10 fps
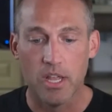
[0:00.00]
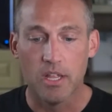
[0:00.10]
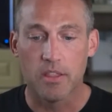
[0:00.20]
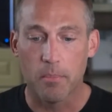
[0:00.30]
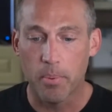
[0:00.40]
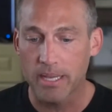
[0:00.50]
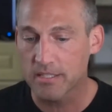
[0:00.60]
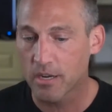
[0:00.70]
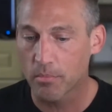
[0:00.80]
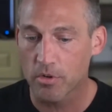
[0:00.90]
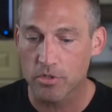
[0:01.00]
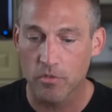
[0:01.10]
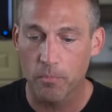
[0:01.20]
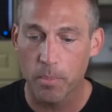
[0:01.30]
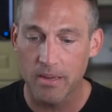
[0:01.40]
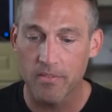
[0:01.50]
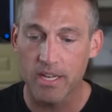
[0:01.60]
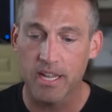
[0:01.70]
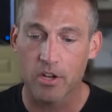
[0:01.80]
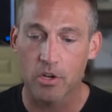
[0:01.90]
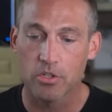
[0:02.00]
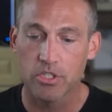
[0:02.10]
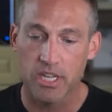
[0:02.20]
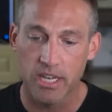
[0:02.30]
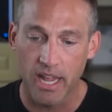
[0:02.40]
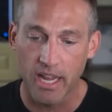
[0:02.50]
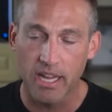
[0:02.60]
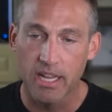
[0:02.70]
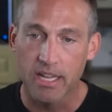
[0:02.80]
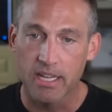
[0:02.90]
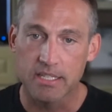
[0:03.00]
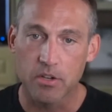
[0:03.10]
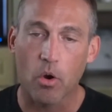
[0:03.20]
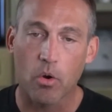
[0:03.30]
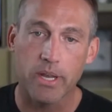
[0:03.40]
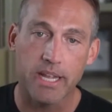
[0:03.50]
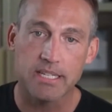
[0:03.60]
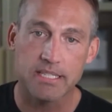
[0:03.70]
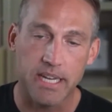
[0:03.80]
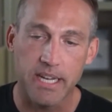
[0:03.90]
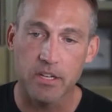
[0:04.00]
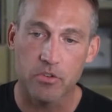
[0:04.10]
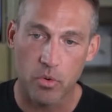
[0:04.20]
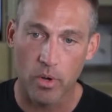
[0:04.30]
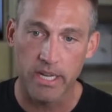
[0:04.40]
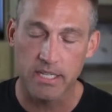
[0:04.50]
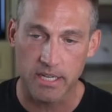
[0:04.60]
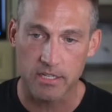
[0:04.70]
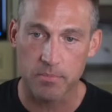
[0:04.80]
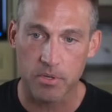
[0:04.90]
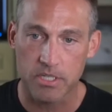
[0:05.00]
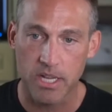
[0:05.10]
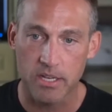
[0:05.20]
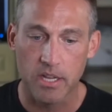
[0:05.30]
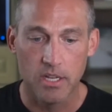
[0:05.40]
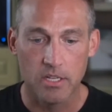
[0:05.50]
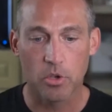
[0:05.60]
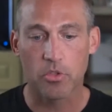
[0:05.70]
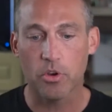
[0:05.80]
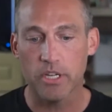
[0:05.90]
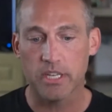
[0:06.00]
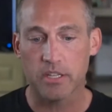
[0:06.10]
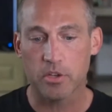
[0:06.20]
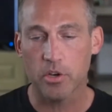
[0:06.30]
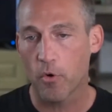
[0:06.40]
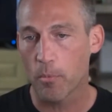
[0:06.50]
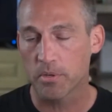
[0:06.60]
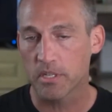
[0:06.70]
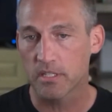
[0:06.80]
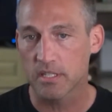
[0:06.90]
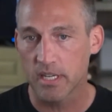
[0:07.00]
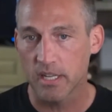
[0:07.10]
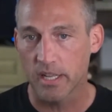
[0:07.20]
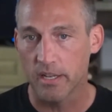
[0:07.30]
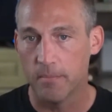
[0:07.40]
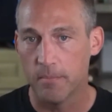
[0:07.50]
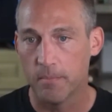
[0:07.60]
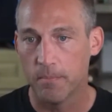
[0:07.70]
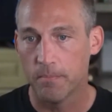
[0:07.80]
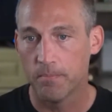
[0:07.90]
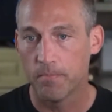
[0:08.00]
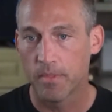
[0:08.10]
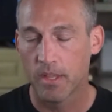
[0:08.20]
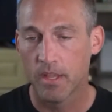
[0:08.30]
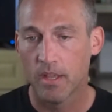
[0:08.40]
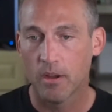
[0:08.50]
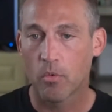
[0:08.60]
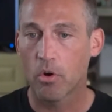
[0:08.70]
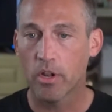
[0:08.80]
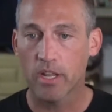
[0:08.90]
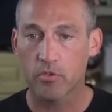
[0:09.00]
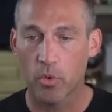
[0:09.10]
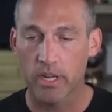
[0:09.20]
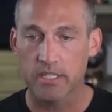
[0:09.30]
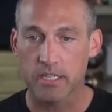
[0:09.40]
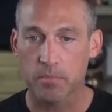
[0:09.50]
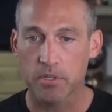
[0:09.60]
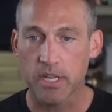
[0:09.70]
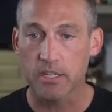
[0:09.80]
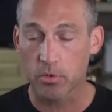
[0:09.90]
The best commercial PV technology today is already exceeding 26%. So 34% is the ceiling. We're already at 26%.